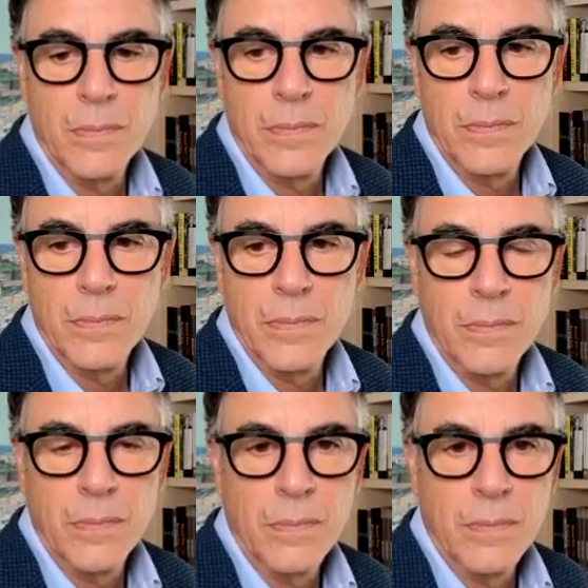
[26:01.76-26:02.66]

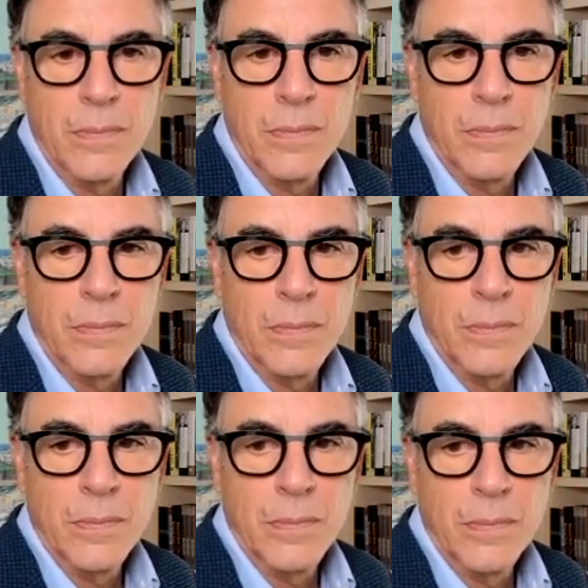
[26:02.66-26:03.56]

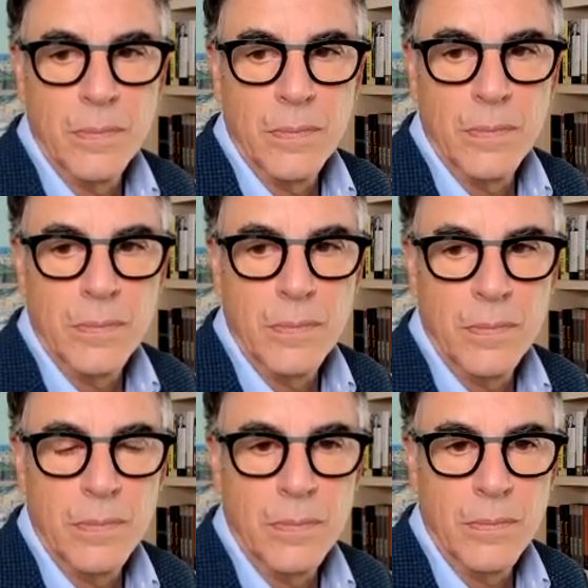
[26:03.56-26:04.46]

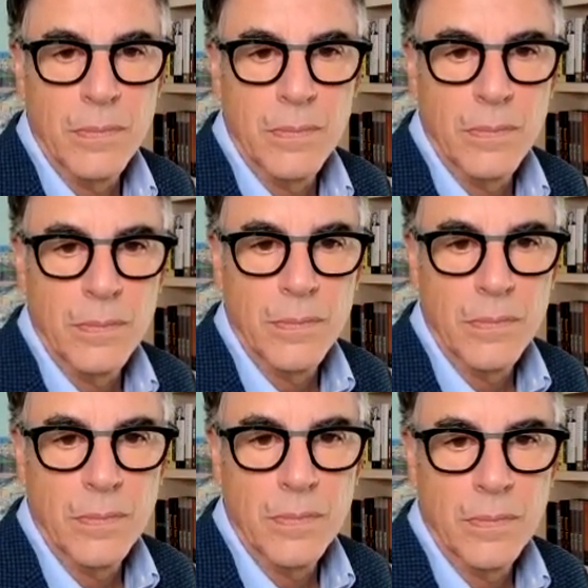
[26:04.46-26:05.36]

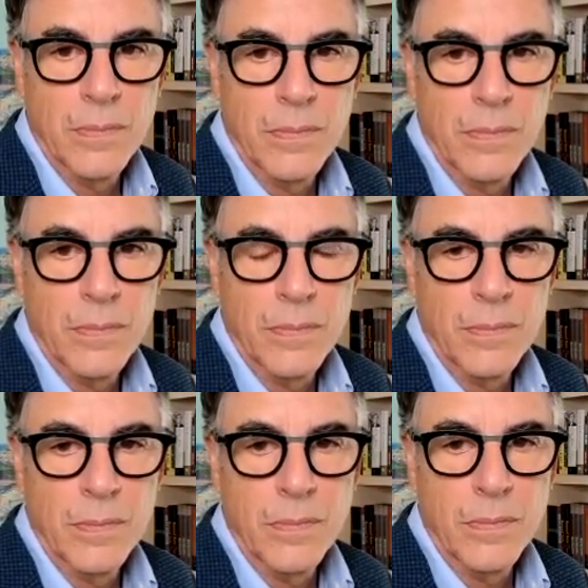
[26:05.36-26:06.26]

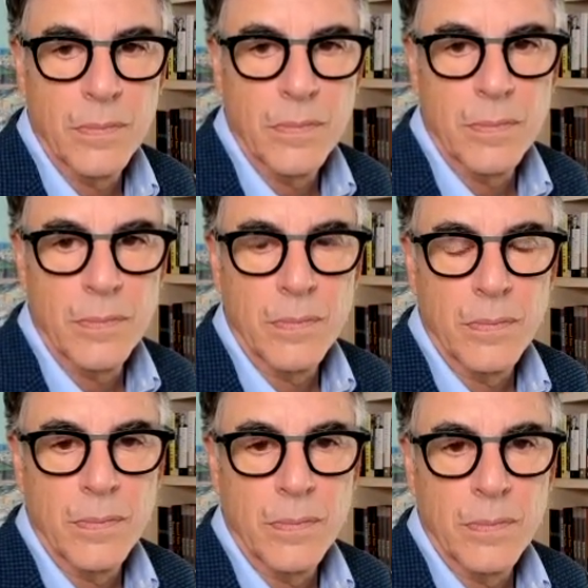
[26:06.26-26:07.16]

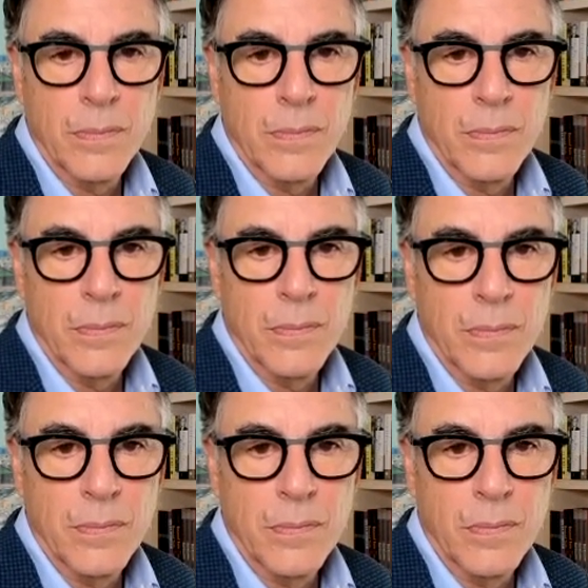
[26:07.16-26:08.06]

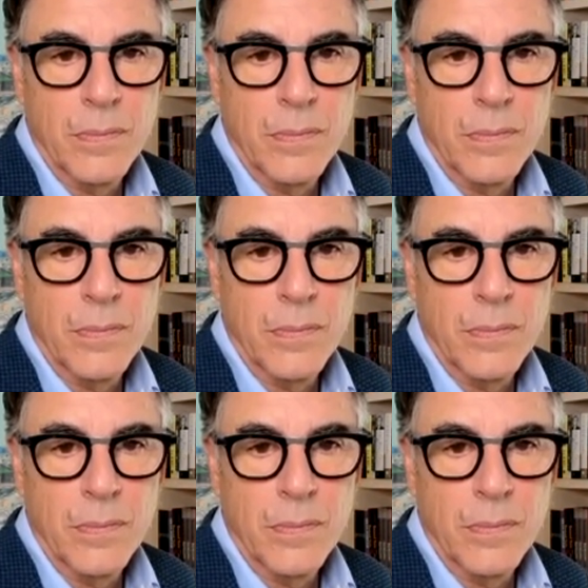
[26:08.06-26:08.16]
The person shown says nothing.